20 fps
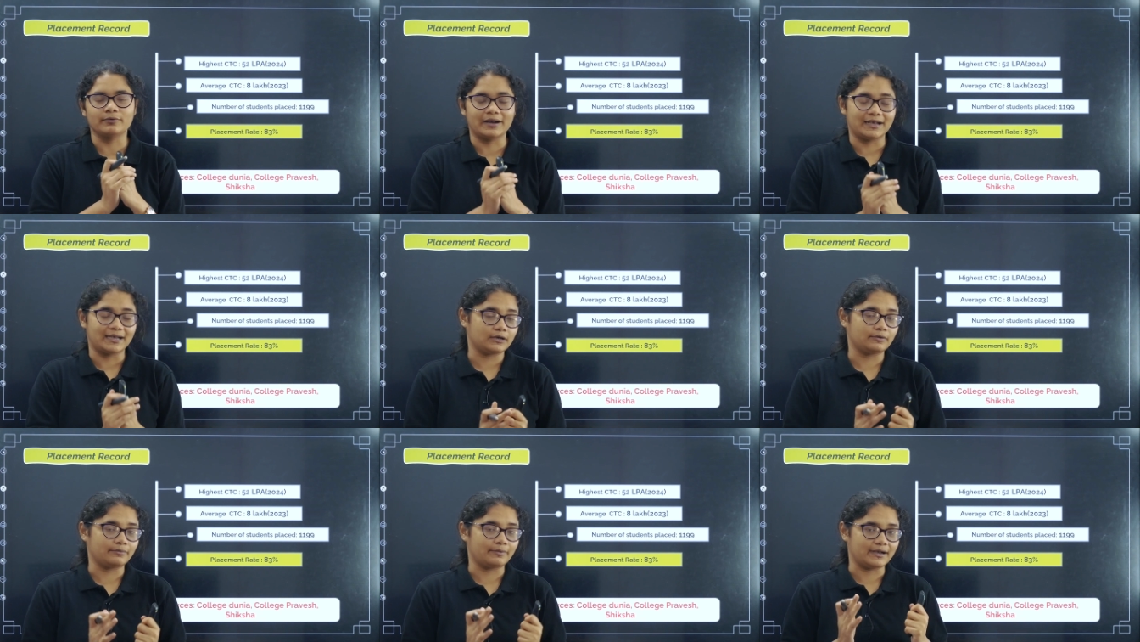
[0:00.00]

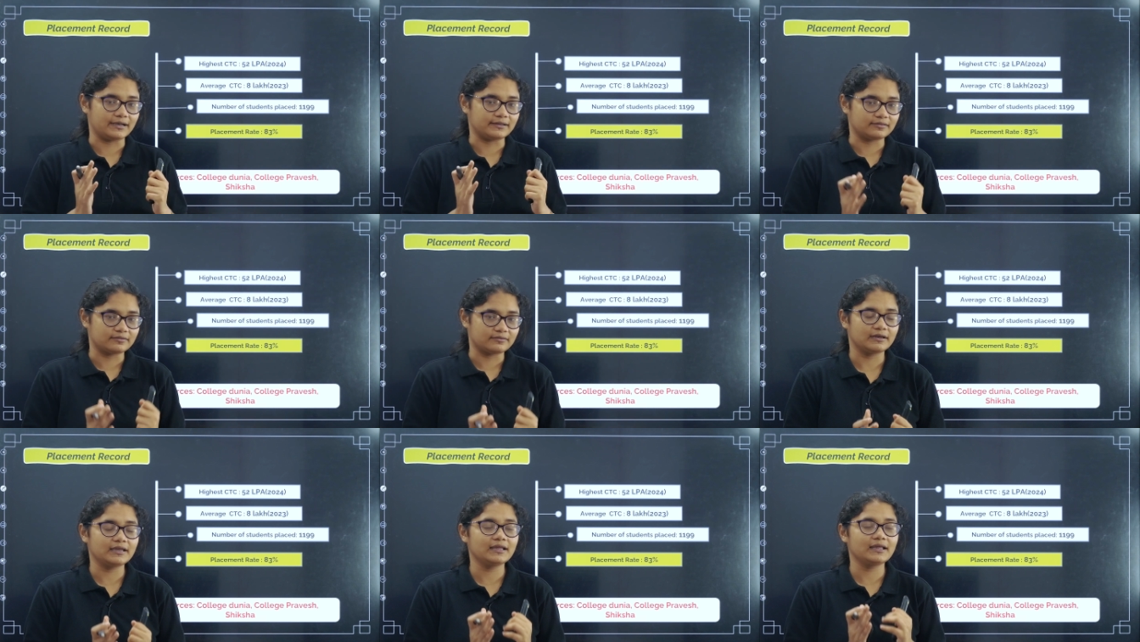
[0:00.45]

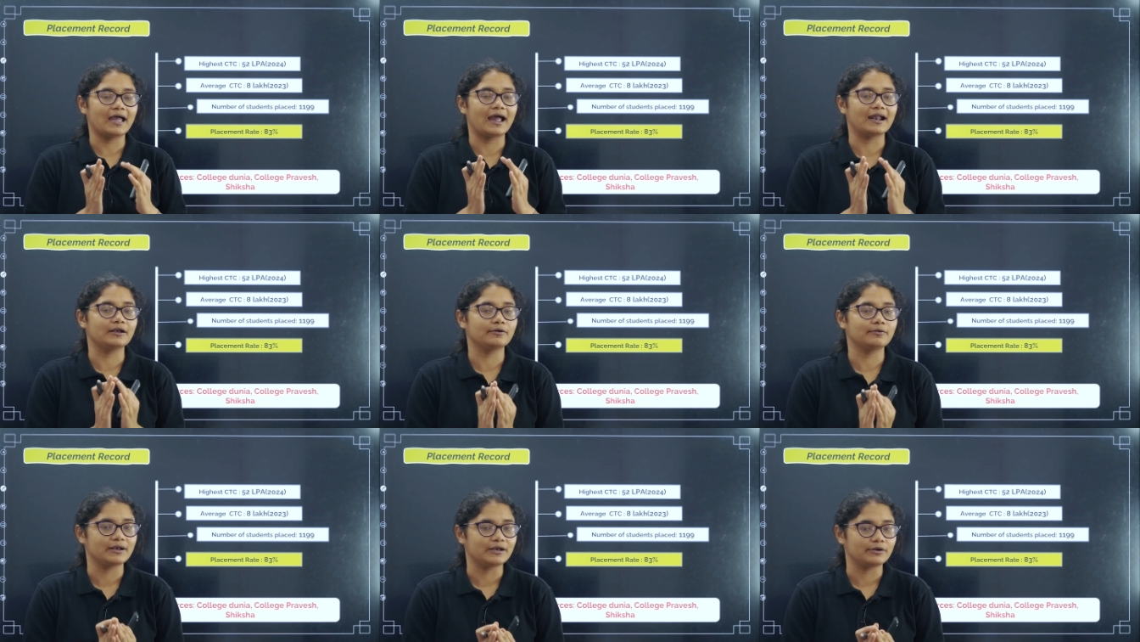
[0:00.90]
2023
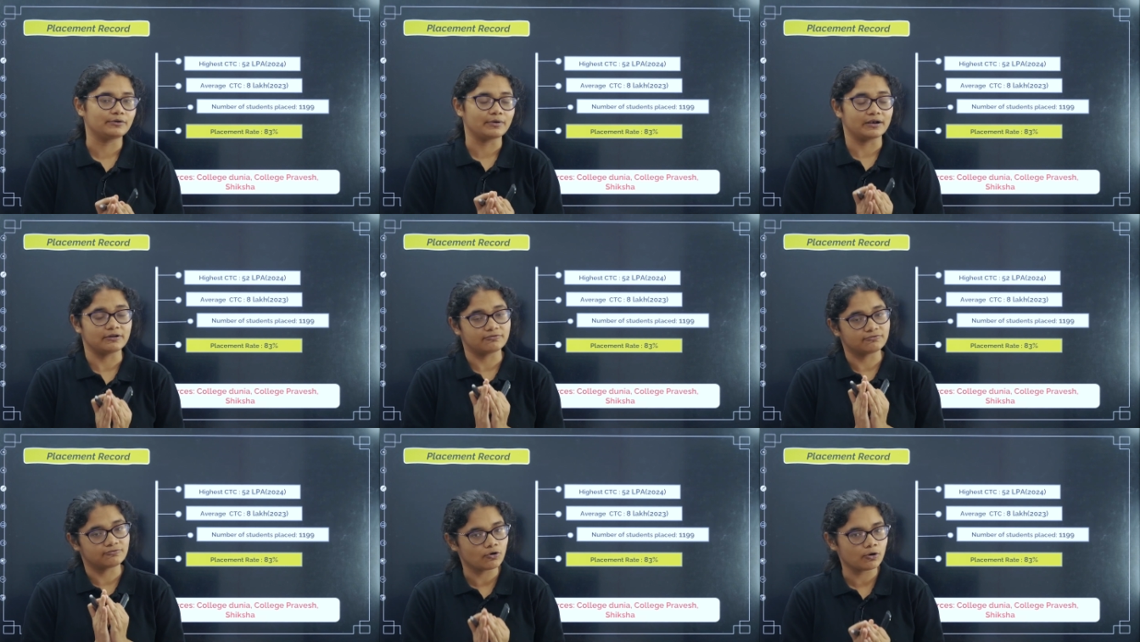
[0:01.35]
and
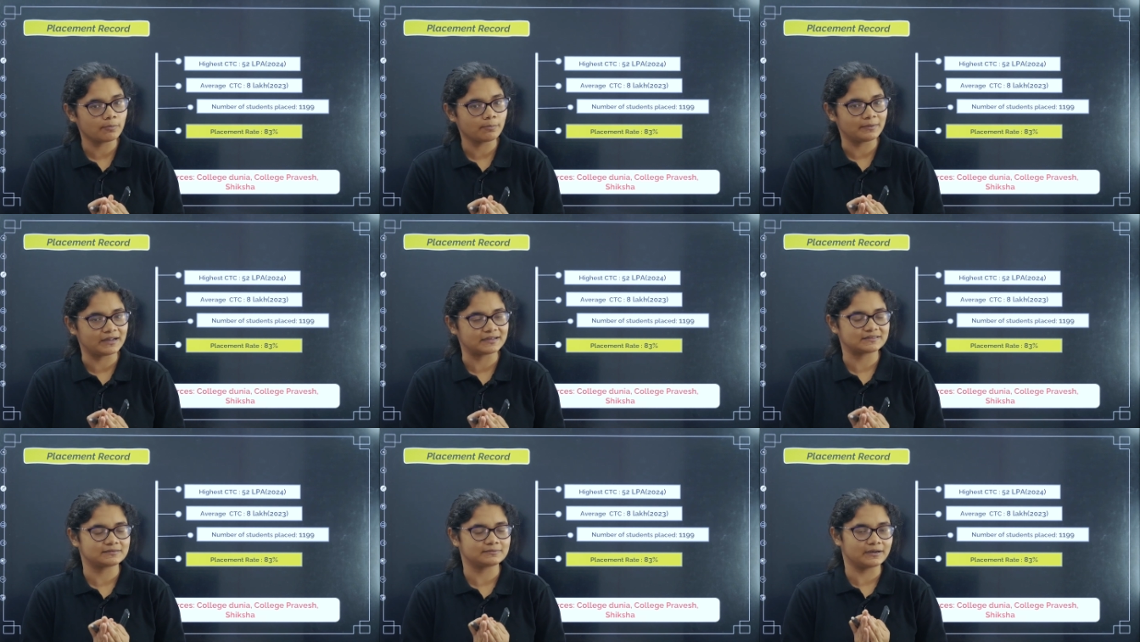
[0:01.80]
2024
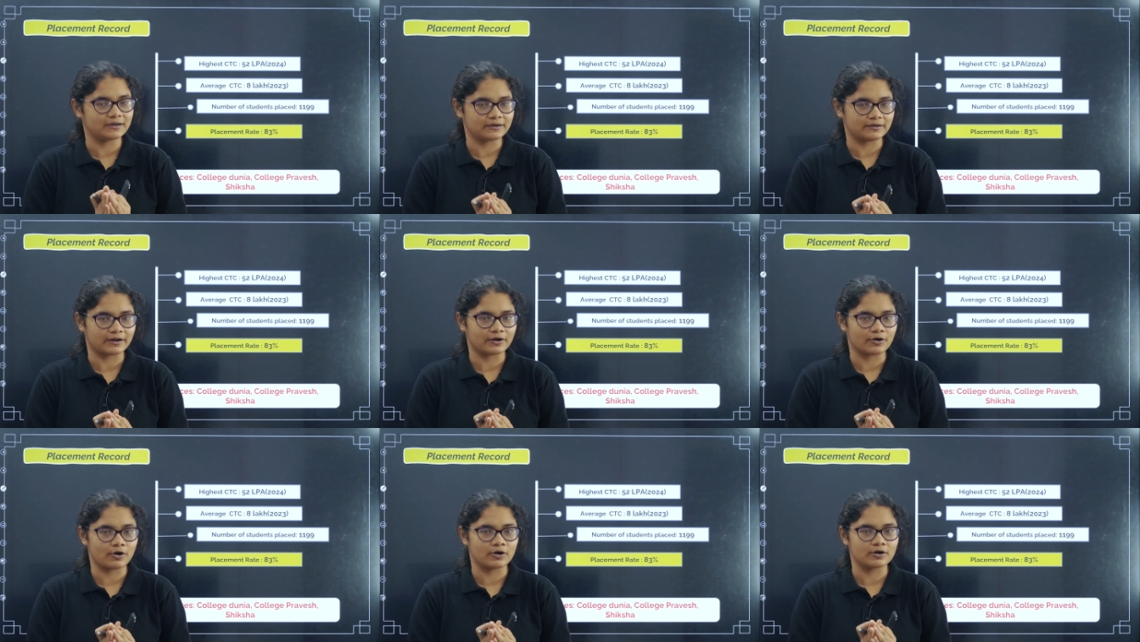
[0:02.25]

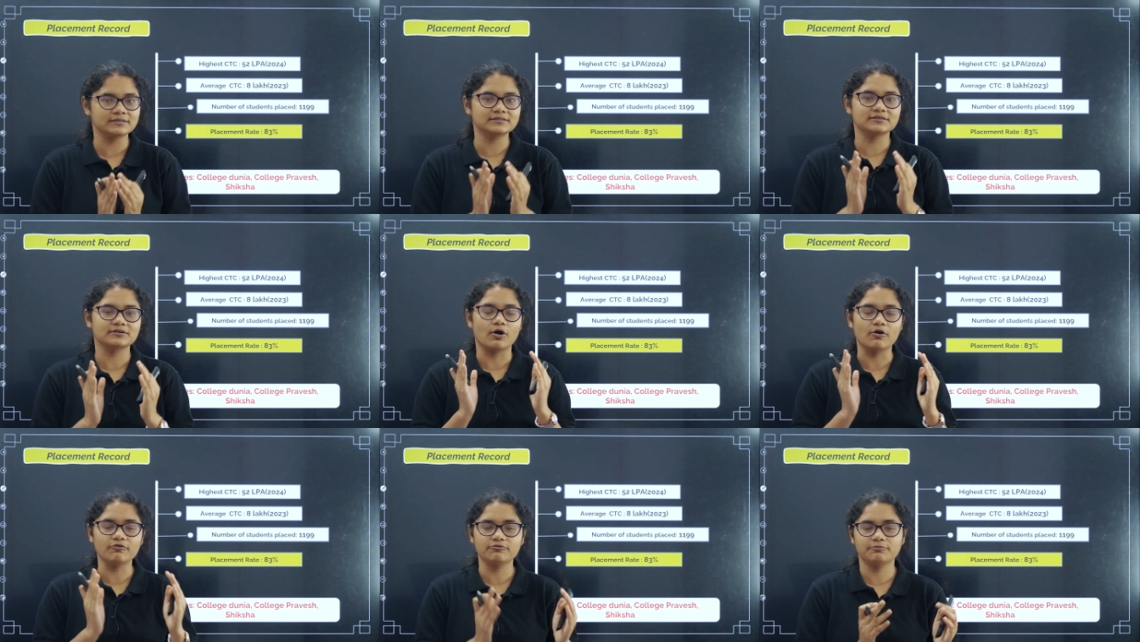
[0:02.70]
placement
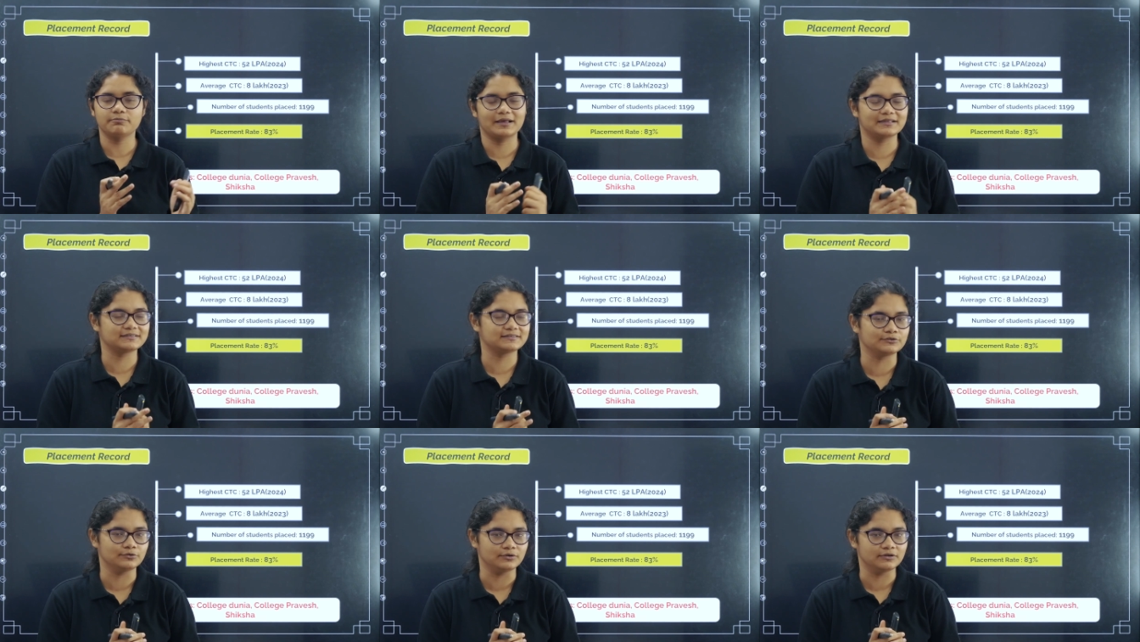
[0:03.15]
records of
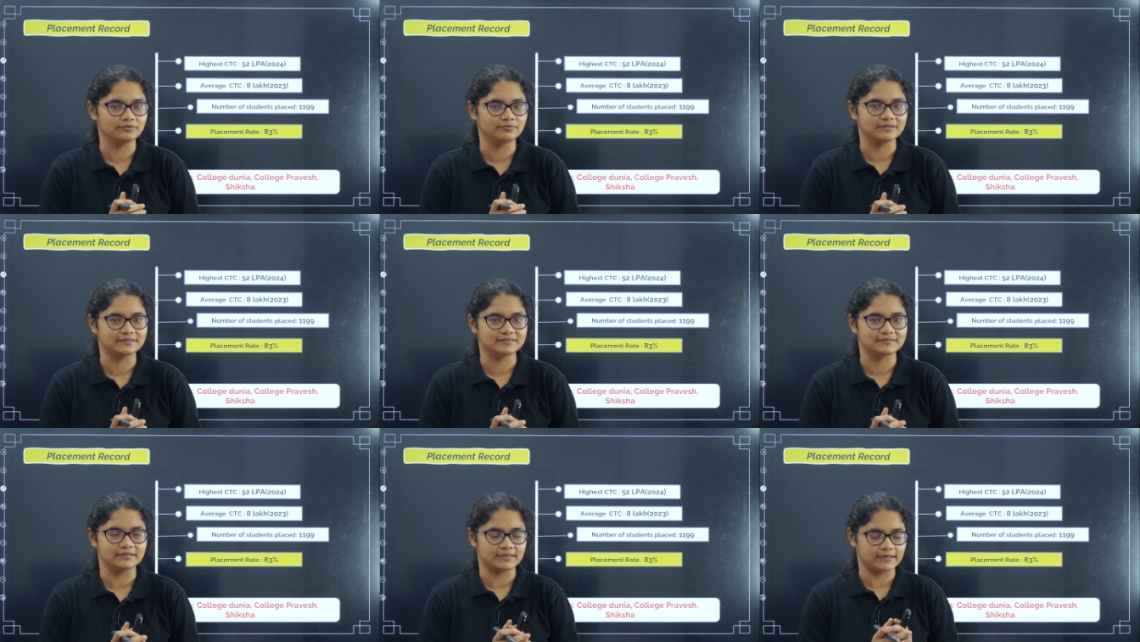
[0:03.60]
PES
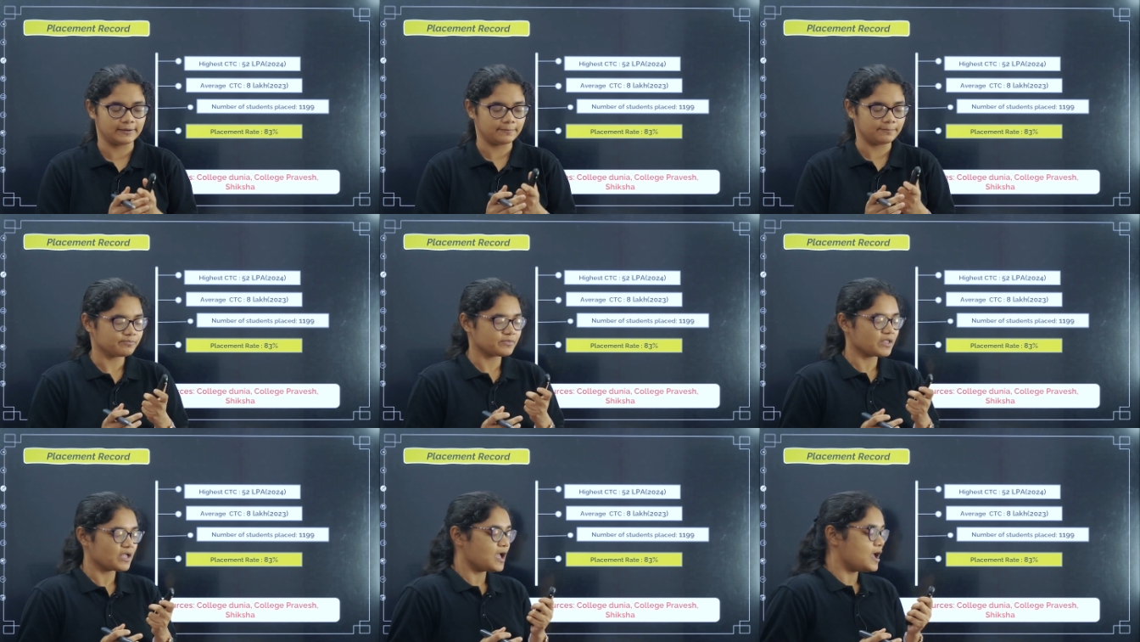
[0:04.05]
University.
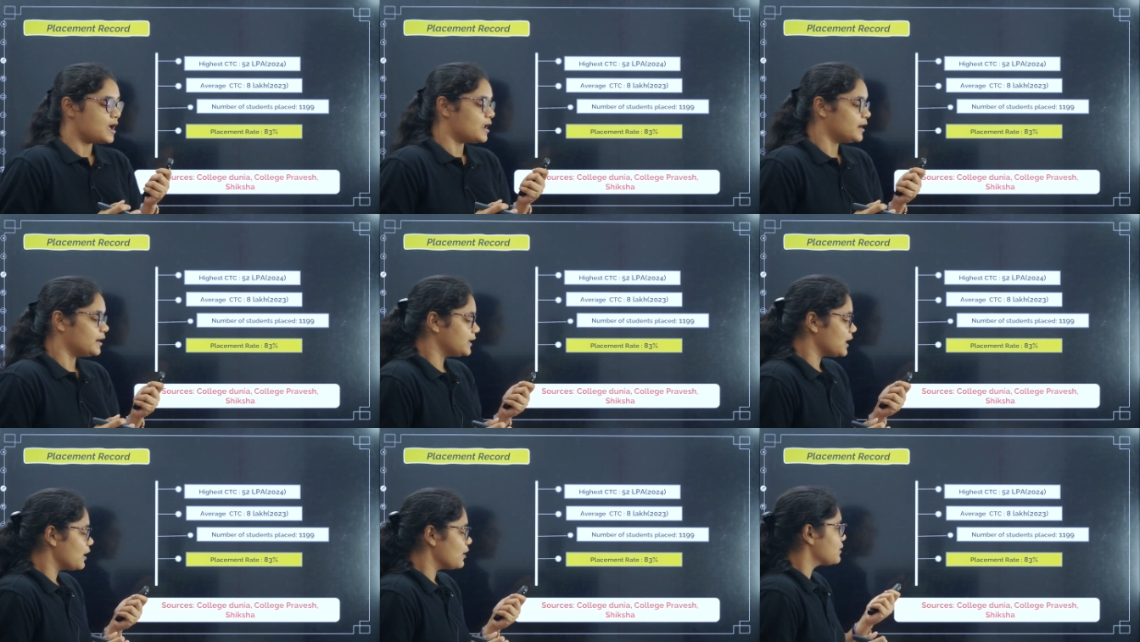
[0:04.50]

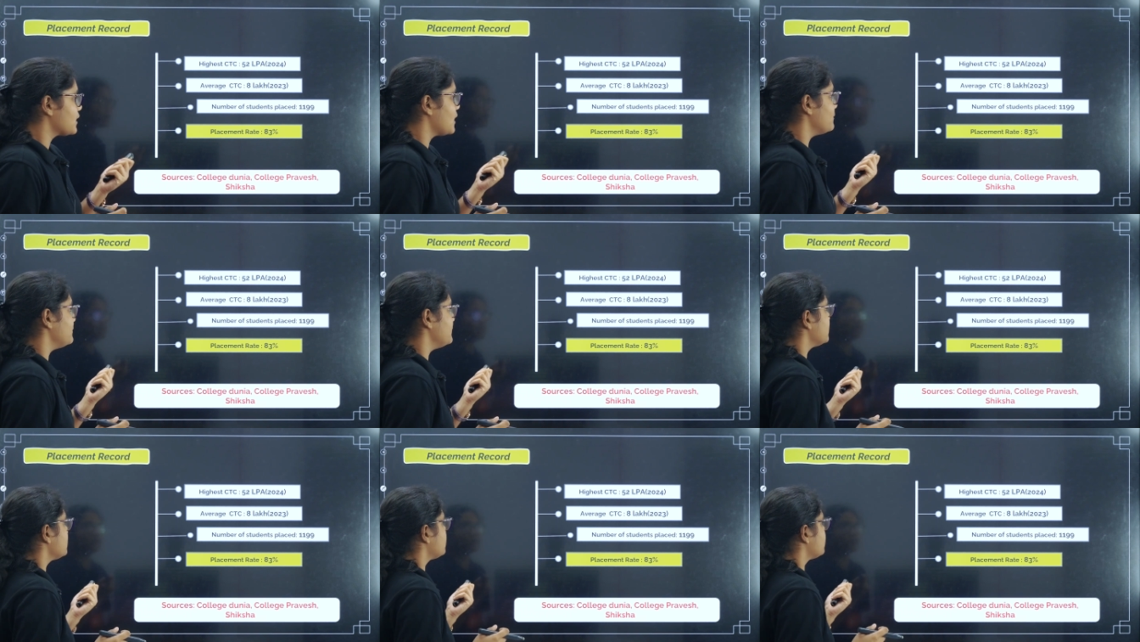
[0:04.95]
Now
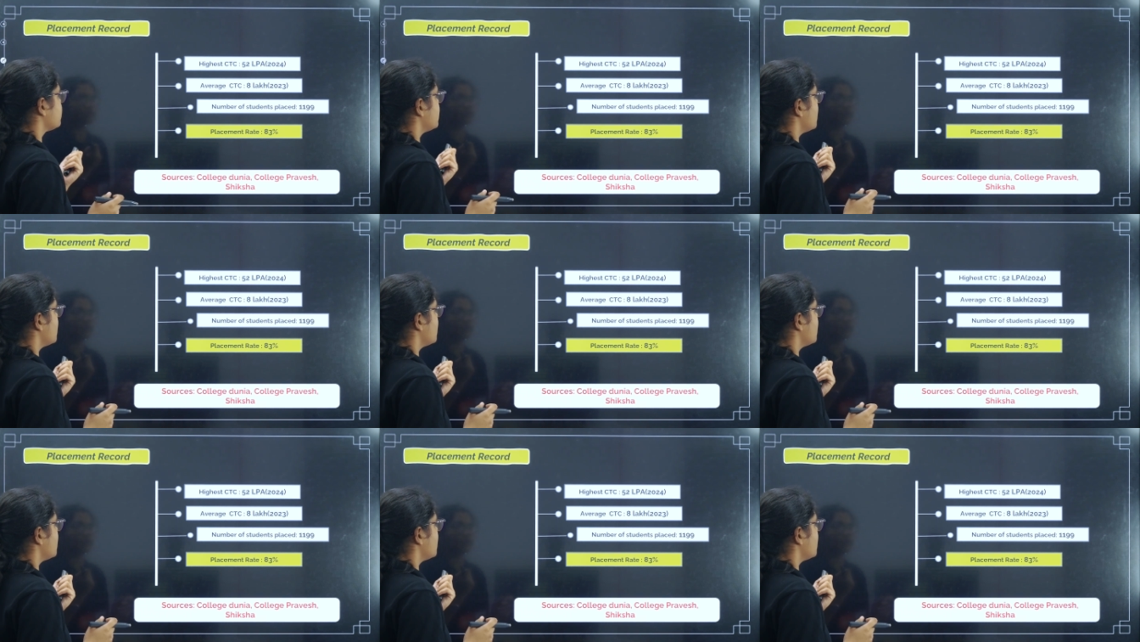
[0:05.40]
coming to